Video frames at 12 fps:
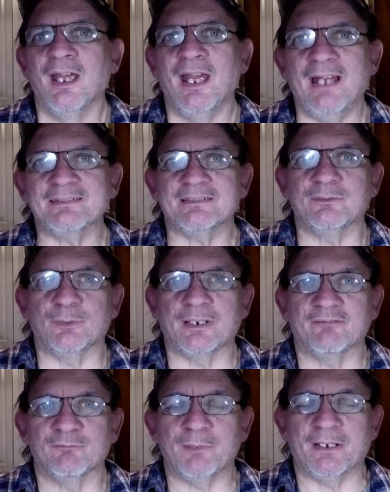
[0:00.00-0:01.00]
How's it going,
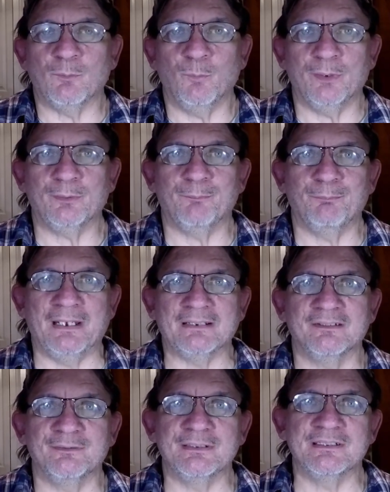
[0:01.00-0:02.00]
everybody? Welcome back
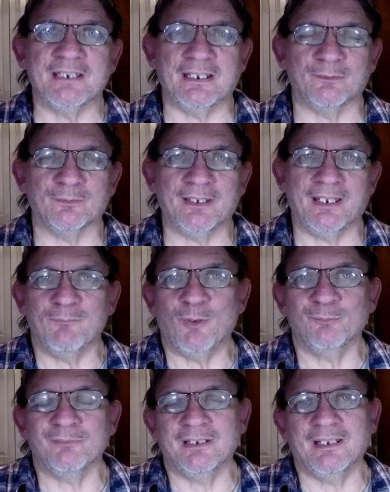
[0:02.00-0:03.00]
to the channel. Came
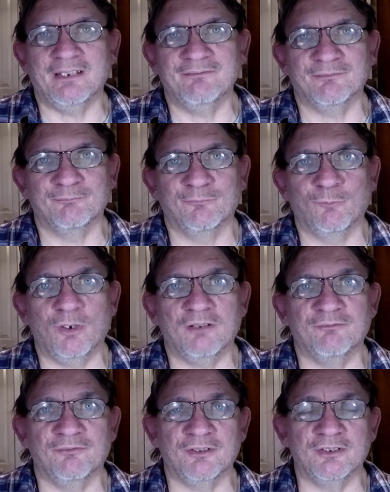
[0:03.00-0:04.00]
home today from work
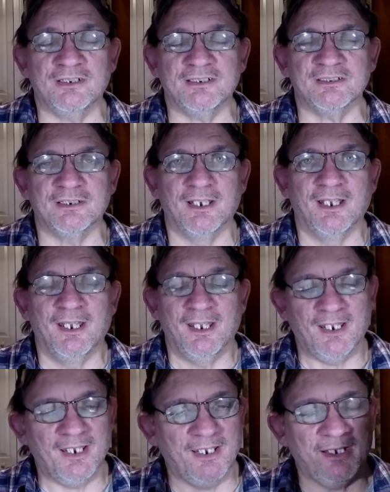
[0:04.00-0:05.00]
for lunch
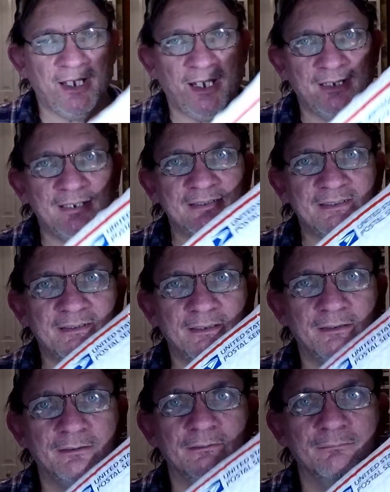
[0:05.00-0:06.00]
and had this in
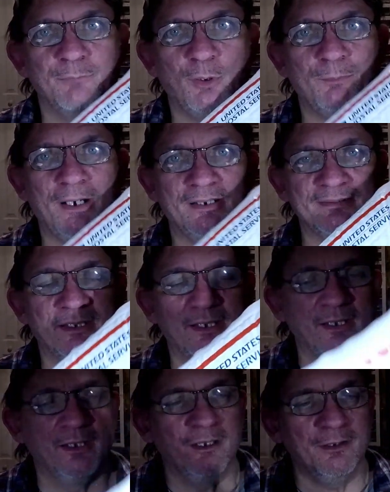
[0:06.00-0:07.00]
the mailbox.
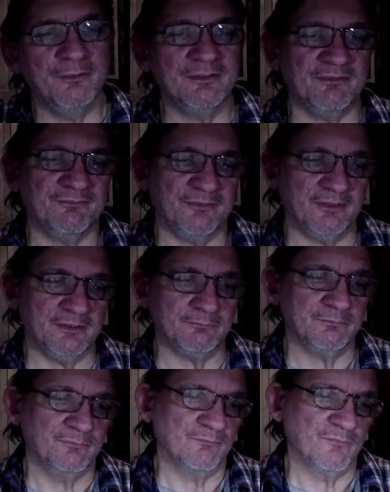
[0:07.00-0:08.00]
Who's it
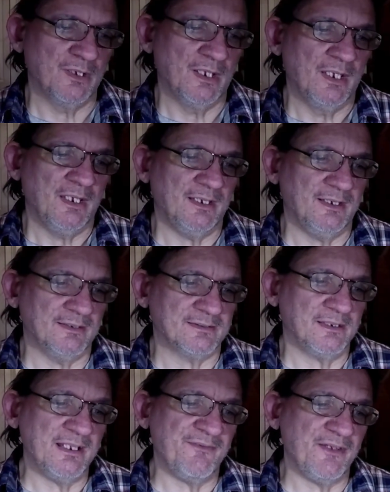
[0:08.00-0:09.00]
from? It's
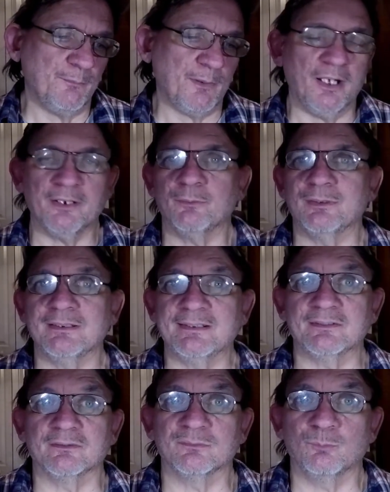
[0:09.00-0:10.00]
Lithium Auto
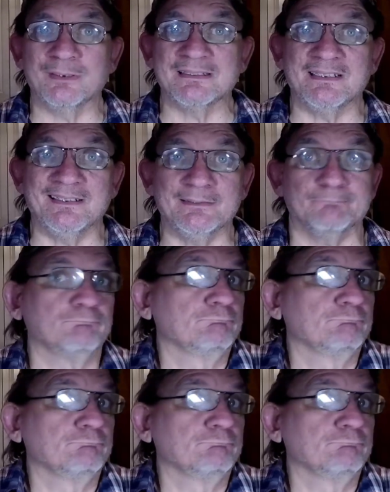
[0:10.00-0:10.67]
Elixirs. What's in it?